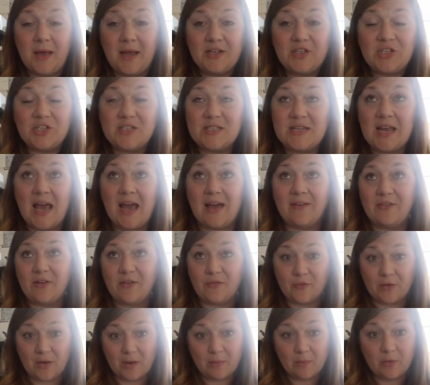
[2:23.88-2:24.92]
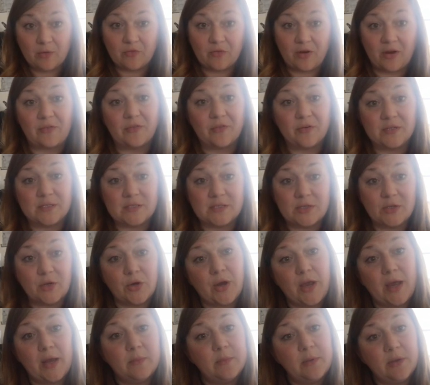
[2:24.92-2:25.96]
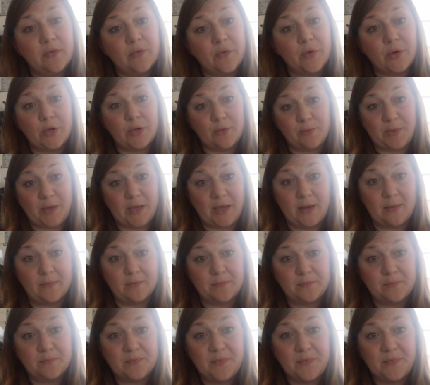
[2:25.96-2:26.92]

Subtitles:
just have a frame of reference in your head before you begin.